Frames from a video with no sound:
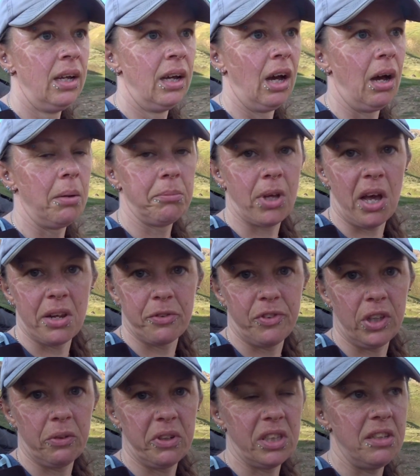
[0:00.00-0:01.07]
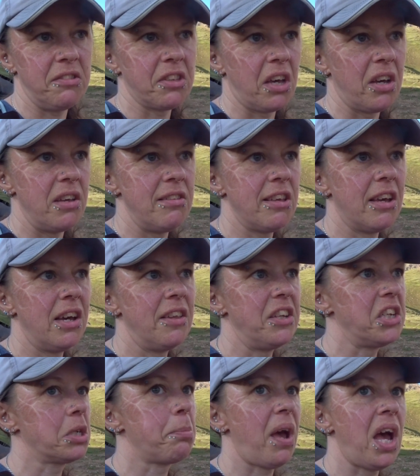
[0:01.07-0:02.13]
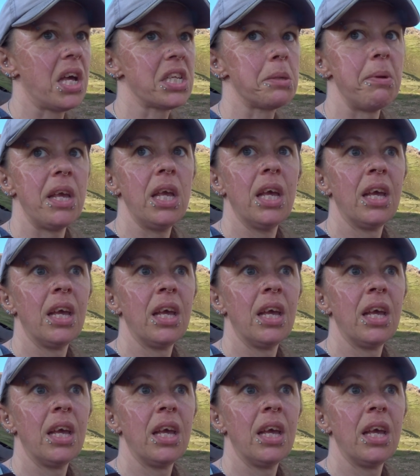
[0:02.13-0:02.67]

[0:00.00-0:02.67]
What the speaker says: I'm kind of following these guys. They just passed me.